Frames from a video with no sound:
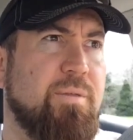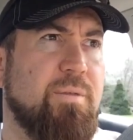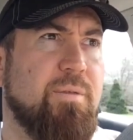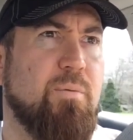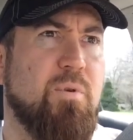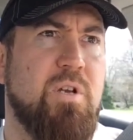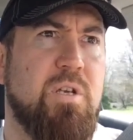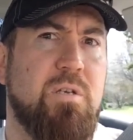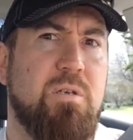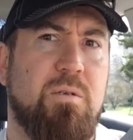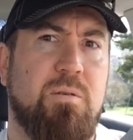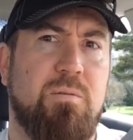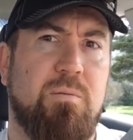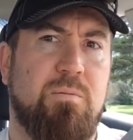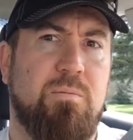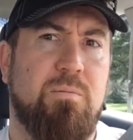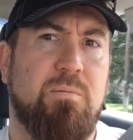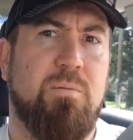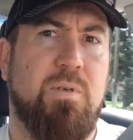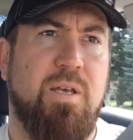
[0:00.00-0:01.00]
2003,
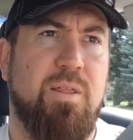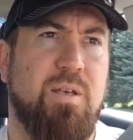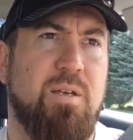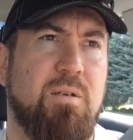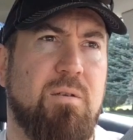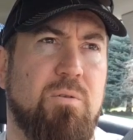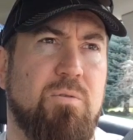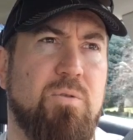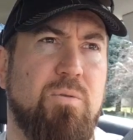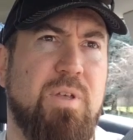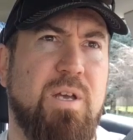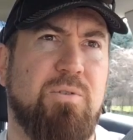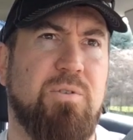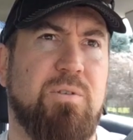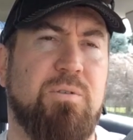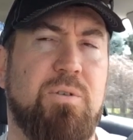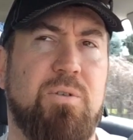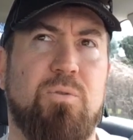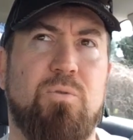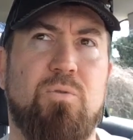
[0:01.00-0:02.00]
I think, or
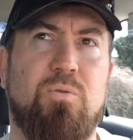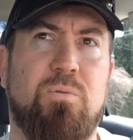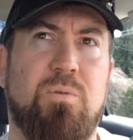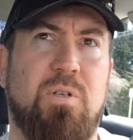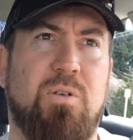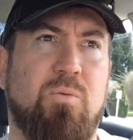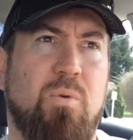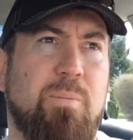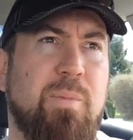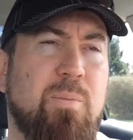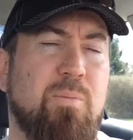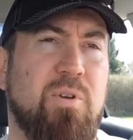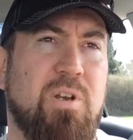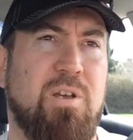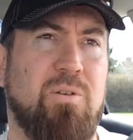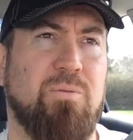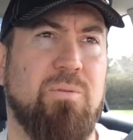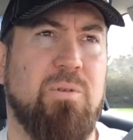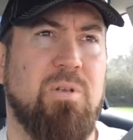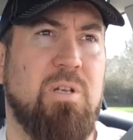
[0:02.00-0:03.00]
2002. I don't remember
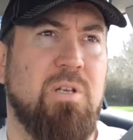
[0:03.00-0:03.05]
now.